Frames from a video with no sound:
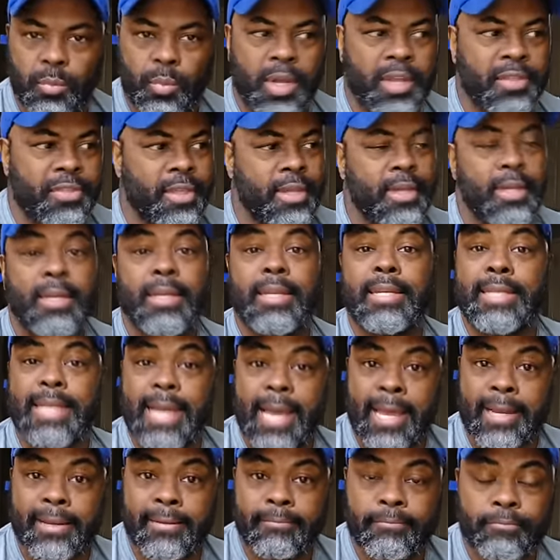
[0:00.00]
with
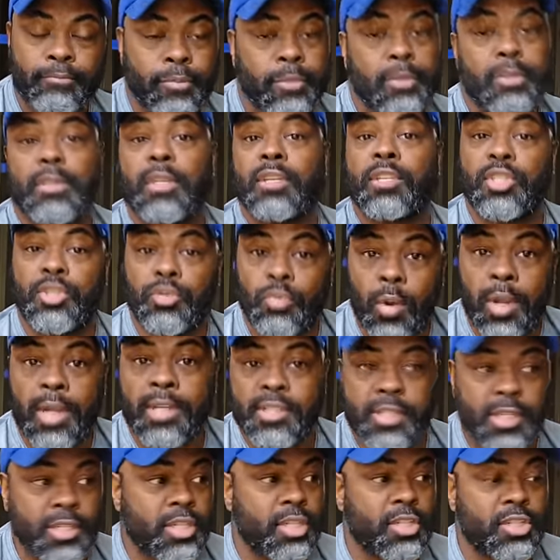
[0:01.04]
debt the stress
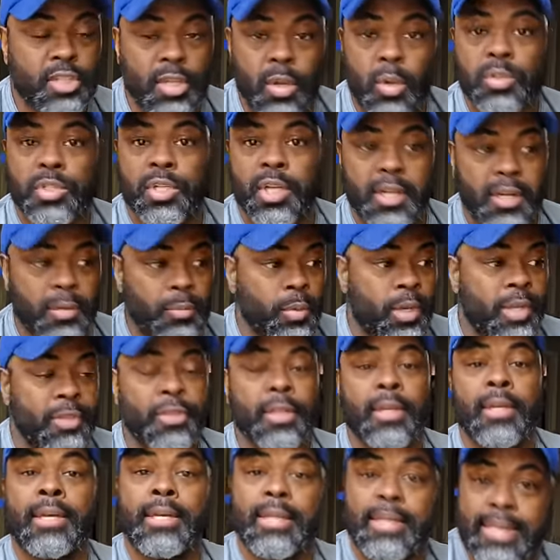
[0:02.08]
that's associated with
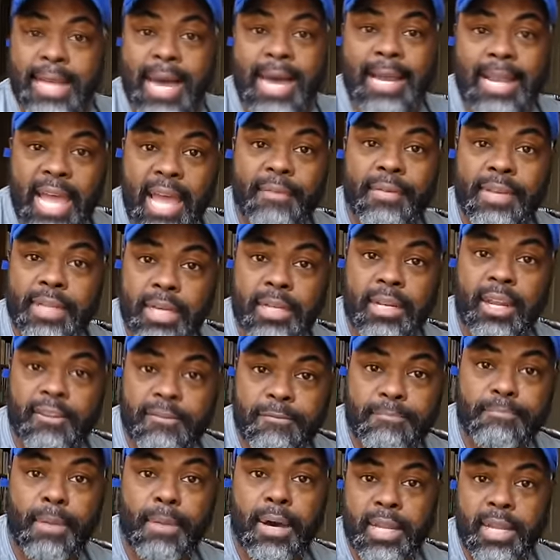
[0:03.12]
not having
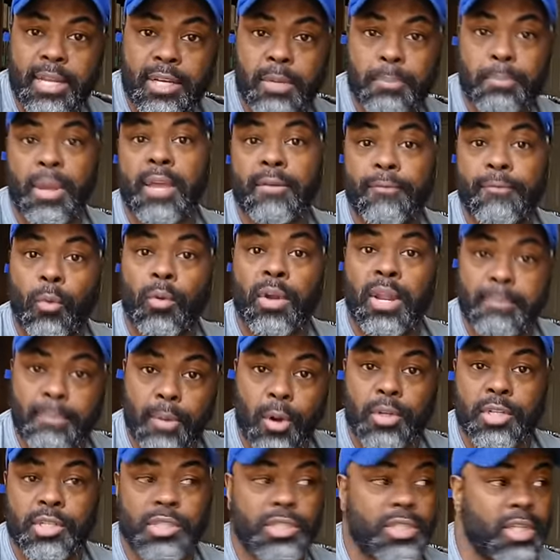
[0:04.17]
enough money to pay for an
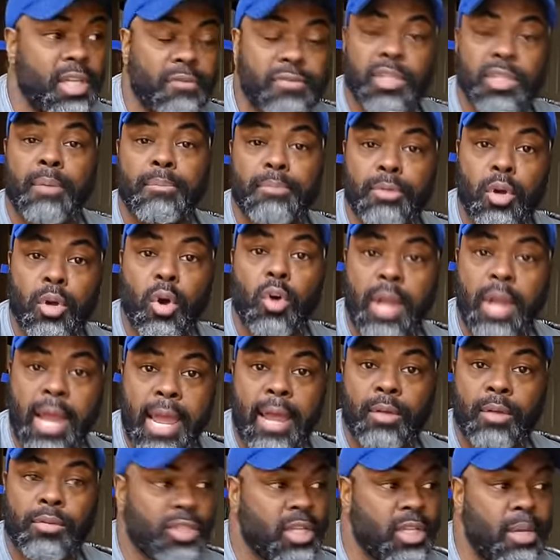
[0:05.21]
emergency if something go
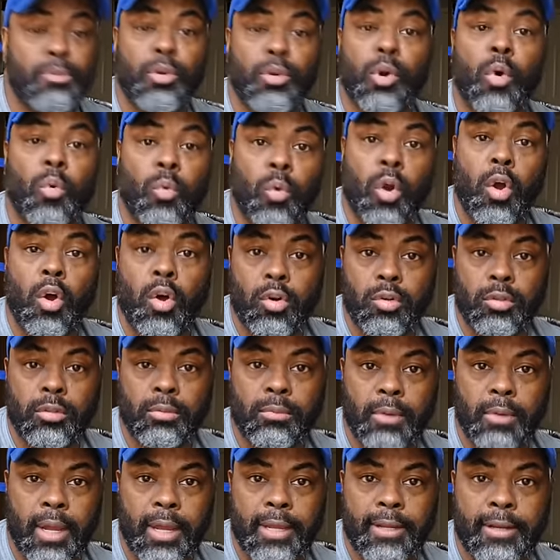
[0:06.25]
down, something go wrong,
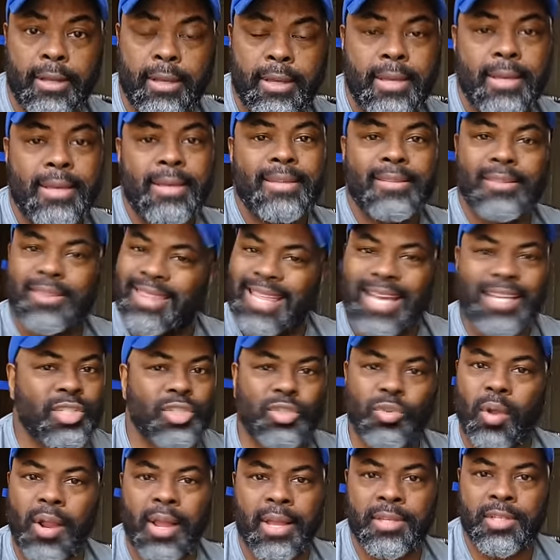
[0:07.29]
right? That's
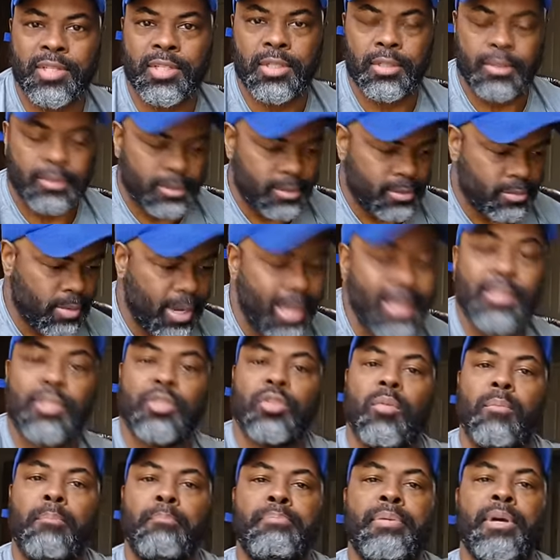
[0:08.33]
stress, right?
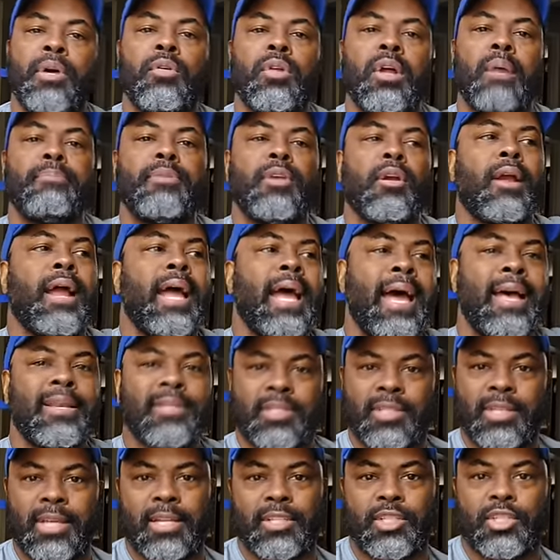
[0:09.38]
So build up your
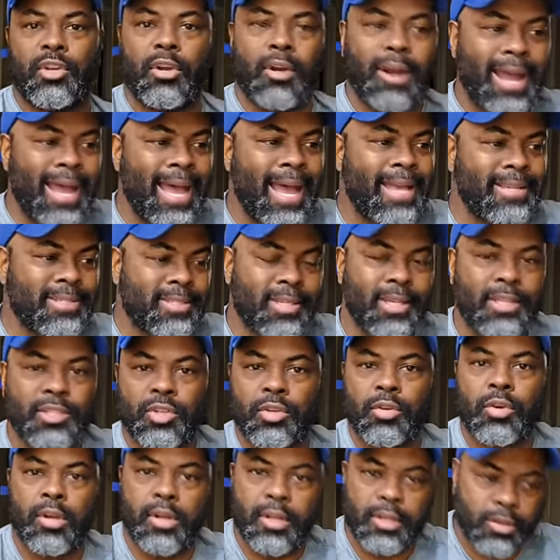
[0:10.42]
assets. Your assets are
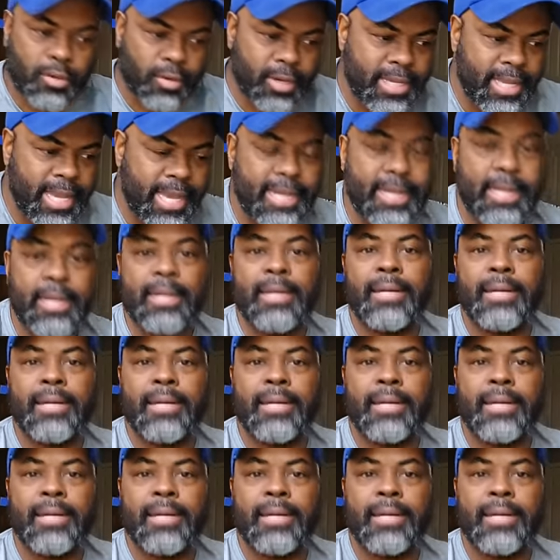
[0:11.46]
going to create